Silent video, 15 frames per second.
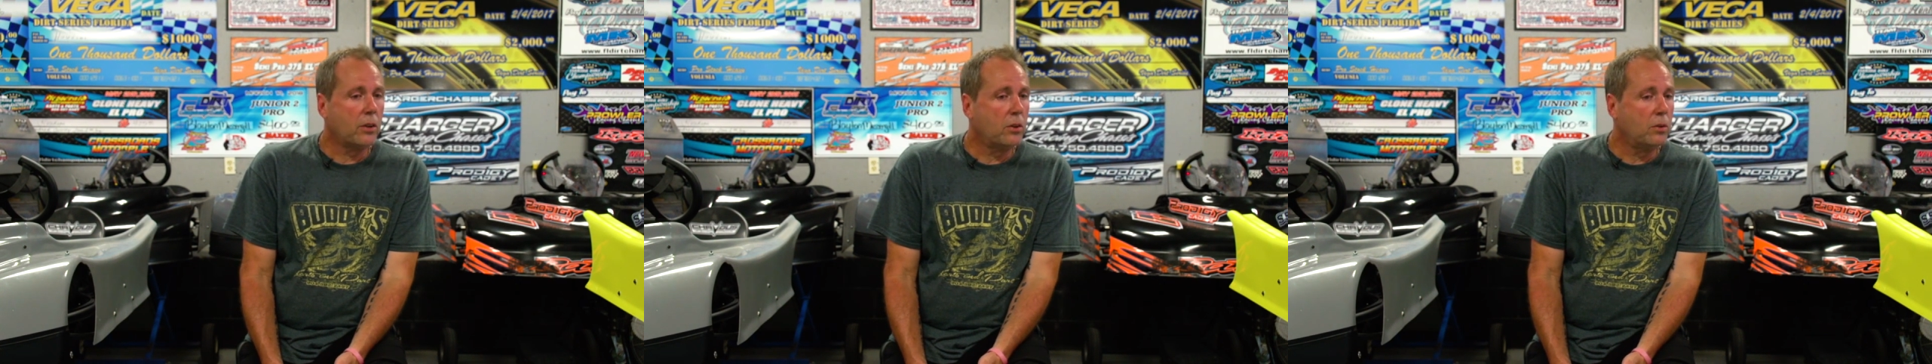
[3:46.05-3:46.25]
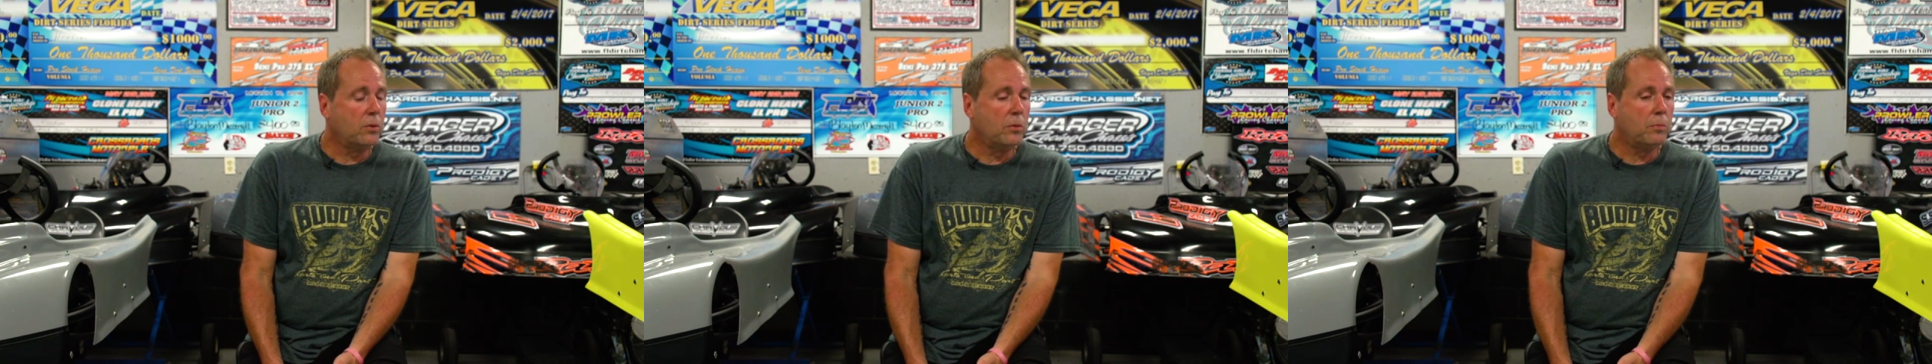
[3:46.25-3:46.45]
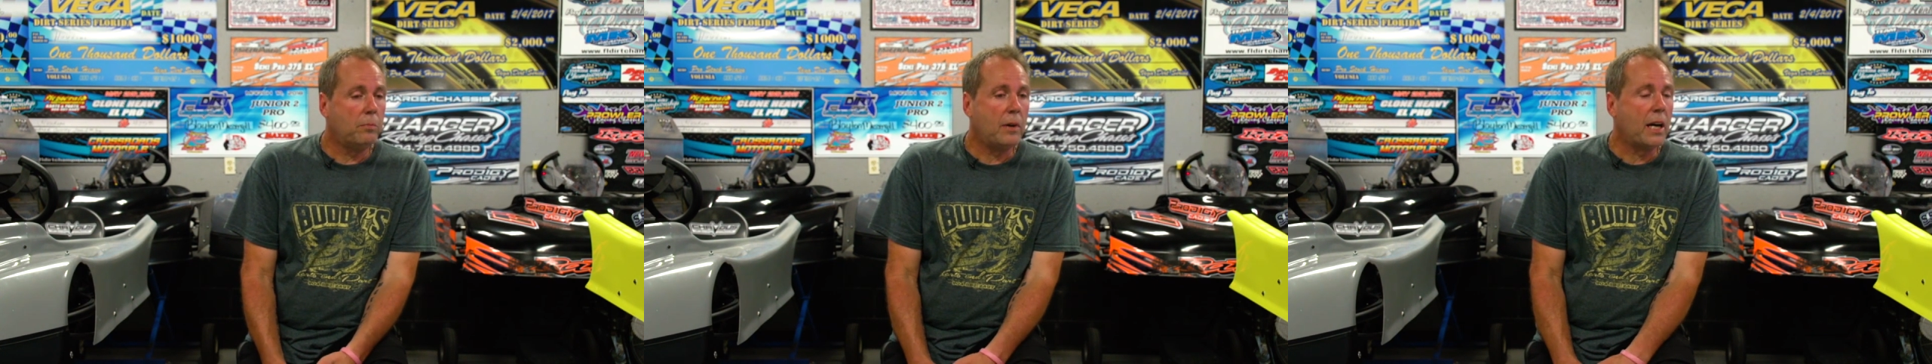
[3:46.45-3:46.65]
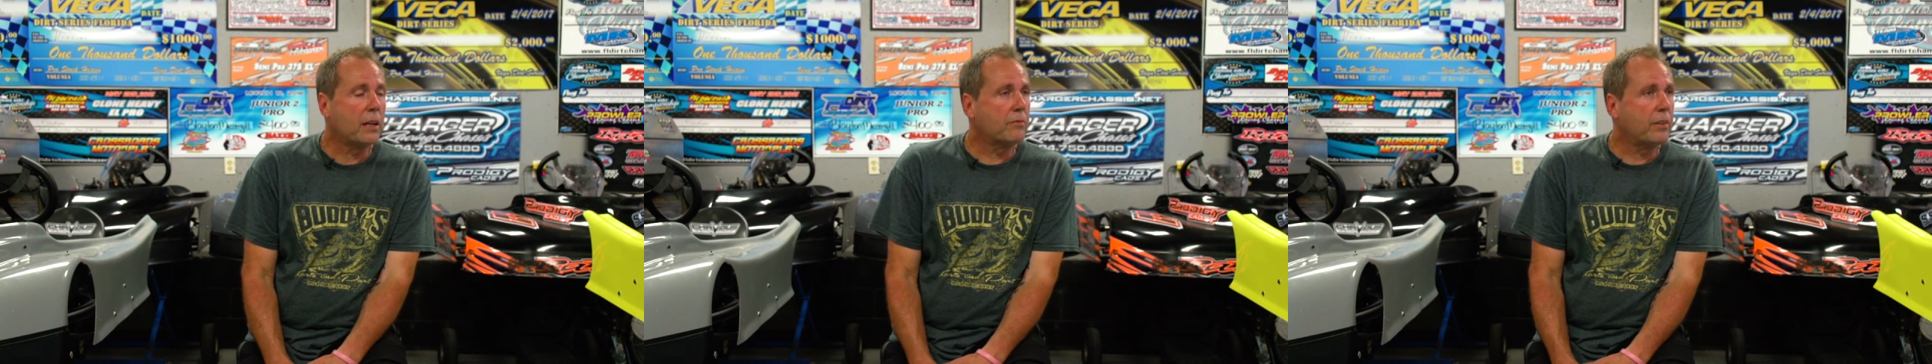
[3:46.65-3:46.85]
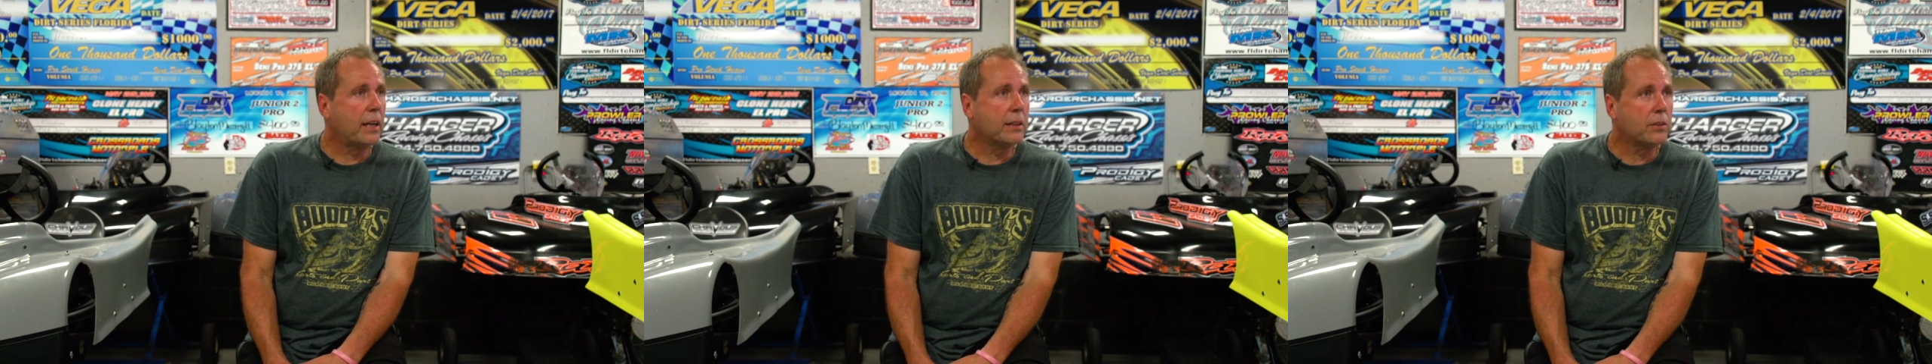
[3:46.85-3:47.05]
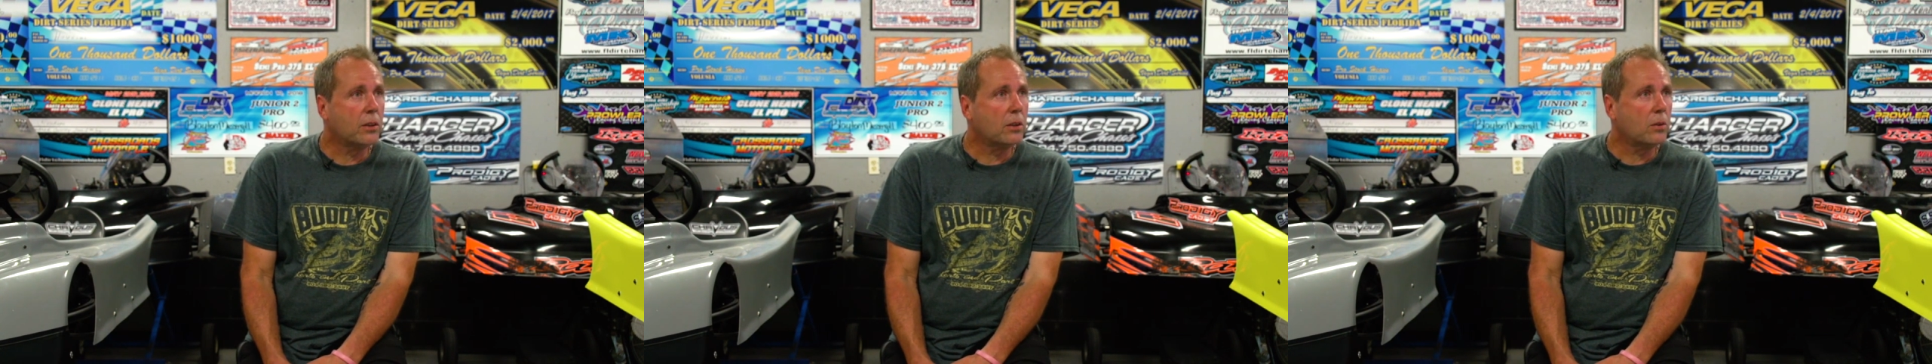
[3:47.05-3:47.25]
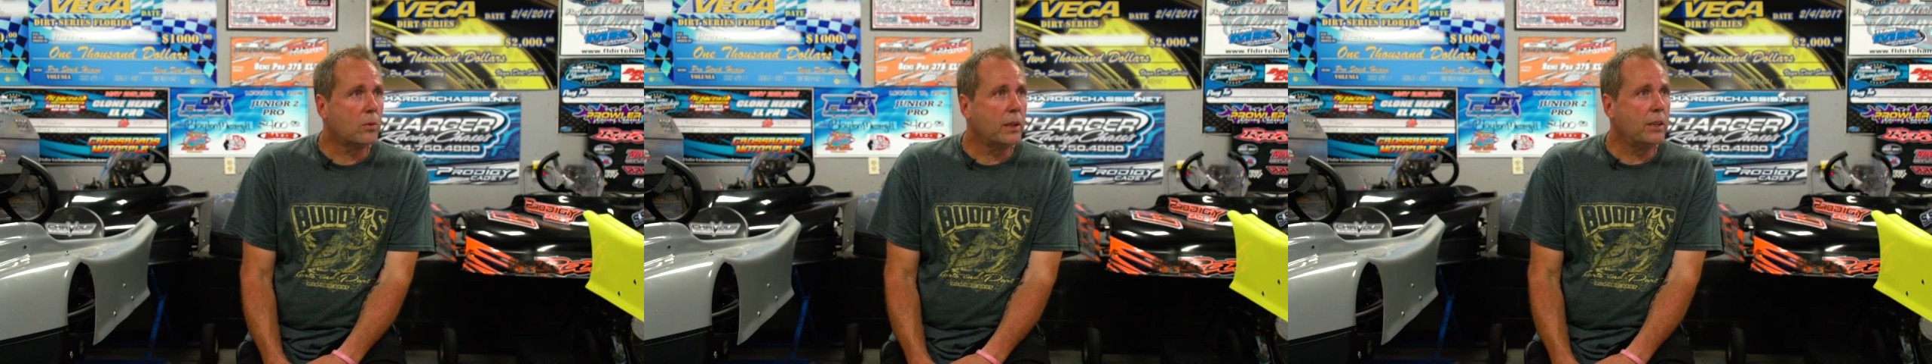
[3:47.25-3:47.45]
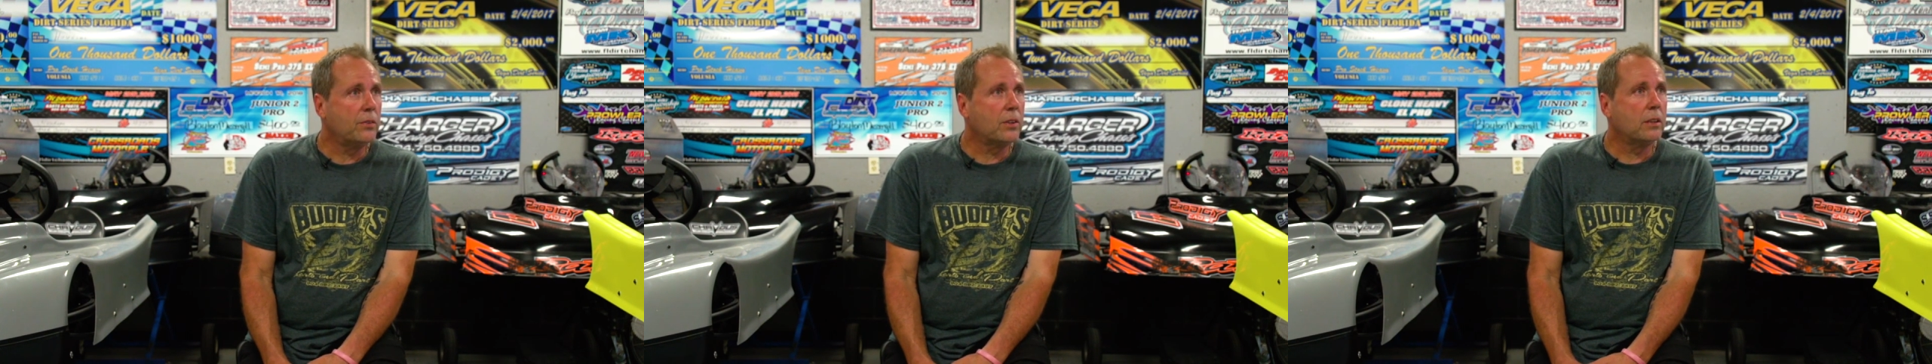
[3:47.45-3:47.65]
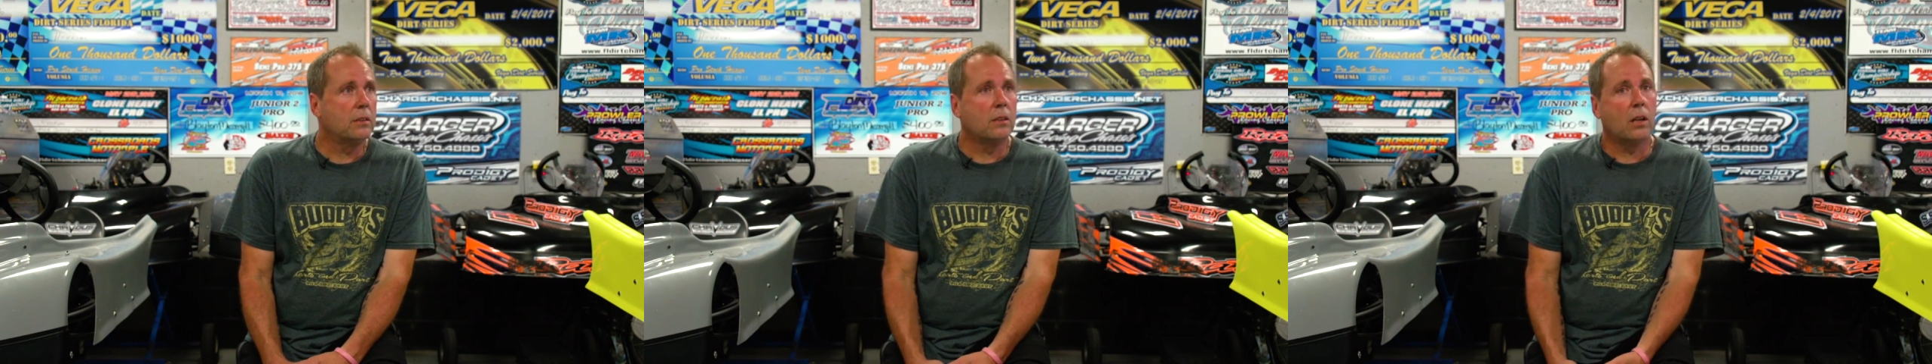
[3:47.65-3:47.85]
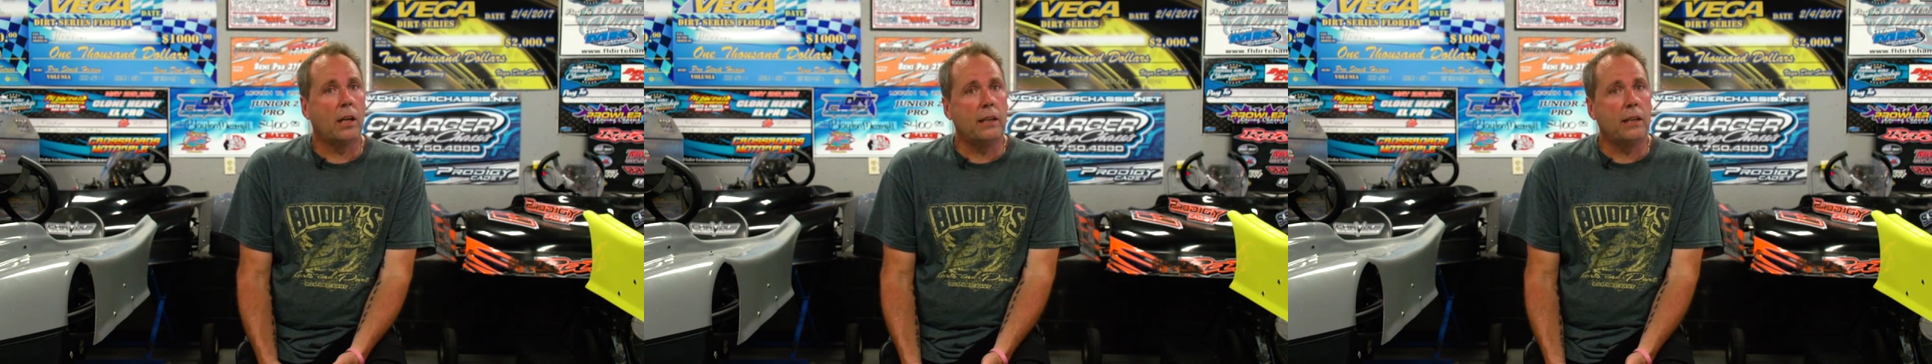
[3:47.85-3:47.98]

go modified dirt racing,